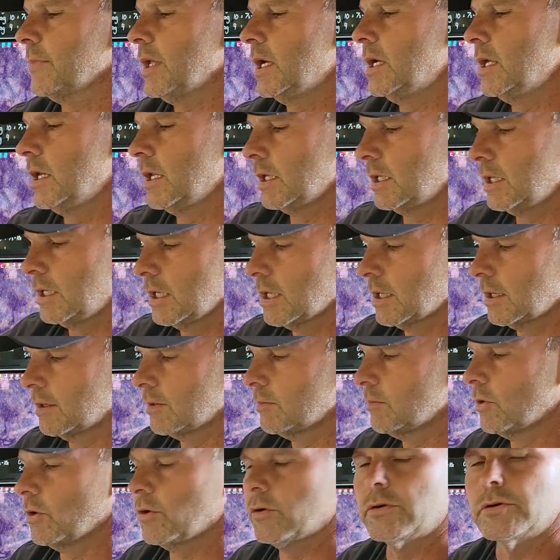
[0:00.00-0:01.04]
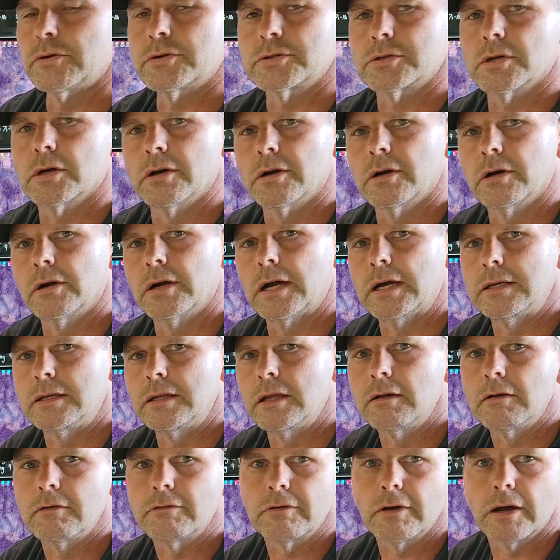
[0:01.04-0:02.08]
And again, the motors are
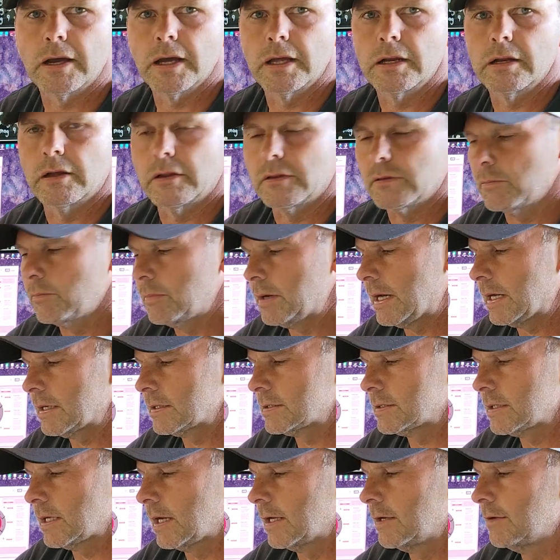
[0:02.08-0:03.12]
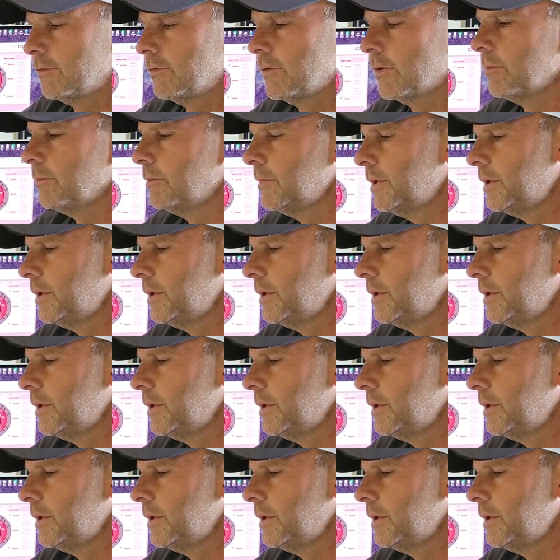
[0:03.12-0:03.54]
identified on the back side of them.